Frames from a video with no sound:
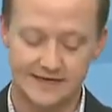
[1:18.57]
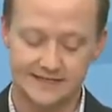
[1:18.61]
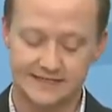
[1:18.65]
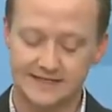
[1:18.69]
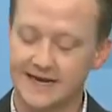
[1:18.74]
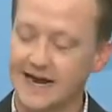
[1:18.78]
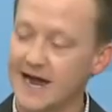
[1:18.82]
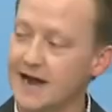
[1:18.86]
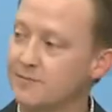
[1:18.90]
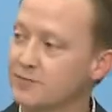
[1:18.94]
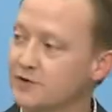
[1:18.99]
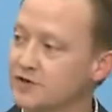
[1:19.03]
as
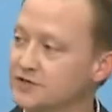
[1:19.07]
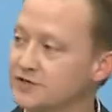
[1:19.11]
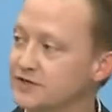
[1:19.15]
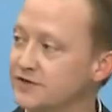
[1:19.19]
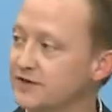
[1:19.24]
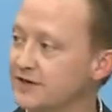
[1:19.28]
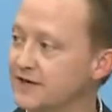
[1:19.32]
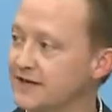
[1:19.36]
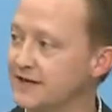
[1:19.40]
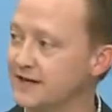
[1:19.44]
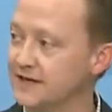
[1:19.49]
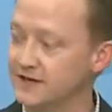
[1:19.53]
an
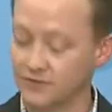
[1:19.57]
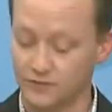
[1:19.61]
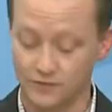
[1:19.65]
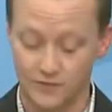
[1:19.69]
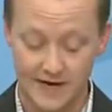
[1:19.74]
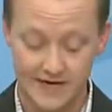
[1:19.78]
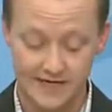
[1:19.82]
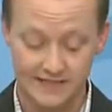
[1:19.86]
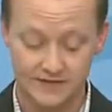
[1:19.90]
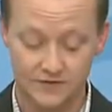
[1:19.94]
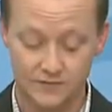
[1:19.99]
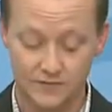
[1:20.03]
opportunity to
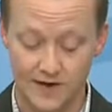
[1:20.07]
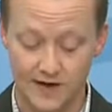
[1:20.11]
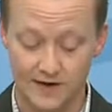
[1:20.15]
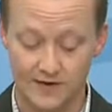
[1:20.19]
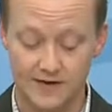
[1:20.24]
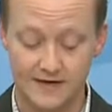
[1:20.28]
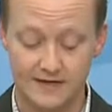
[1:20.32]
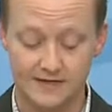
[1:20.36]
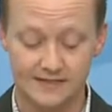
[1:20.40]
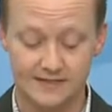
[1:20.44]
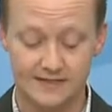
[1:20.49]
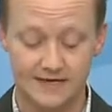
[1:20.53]
raise
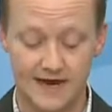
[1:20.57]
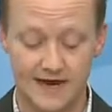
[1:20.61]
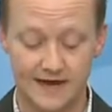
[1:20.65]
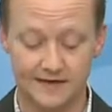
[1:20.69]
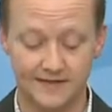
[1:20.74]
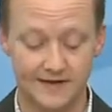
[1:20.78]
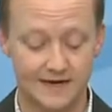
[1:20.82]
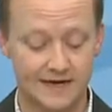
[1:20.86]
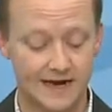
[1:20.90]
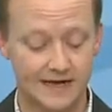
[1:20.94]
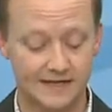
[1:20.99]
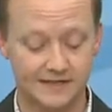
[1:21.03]
awareness
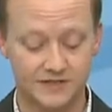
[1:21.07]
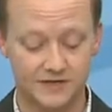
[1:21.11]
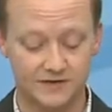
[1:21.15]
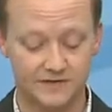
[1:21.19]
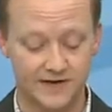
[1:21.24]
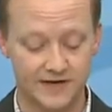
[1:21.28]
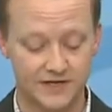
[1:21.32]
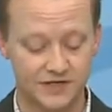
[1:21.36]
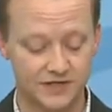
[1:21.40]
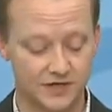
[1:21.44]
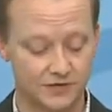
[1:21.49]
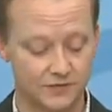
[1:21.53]
on the
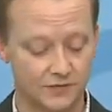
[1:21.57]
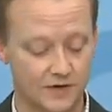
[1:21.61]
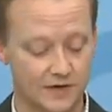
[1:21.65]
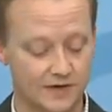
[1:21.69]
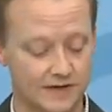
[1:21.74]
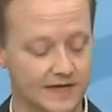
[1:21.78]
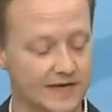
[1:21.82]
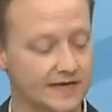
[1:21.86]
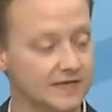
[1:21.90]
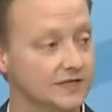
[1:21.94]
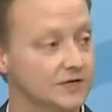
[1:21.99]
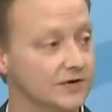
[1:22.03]
conservation
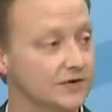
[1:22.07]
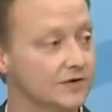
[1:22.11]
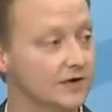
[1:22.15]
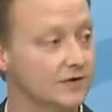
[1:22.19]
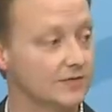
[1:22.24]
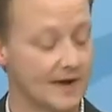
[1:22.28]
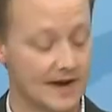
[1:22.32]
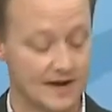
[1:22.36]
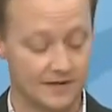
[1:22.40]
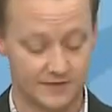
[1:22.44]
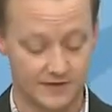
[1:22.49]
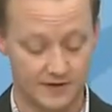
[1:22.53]
work they do
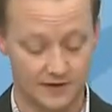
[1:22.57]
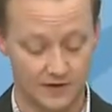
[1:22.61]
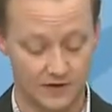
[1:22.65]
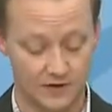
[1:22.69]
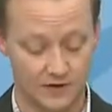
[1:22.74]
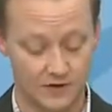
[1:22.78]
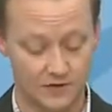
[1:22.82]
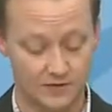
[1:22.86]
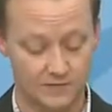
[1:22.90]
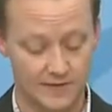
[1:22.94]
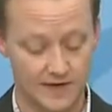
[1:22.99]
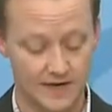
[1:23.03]
around the
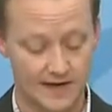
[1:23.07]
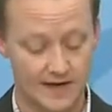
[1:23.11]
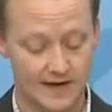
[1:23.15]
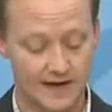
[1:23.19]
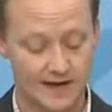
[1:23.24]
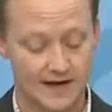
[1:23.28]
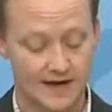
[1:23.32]
globe,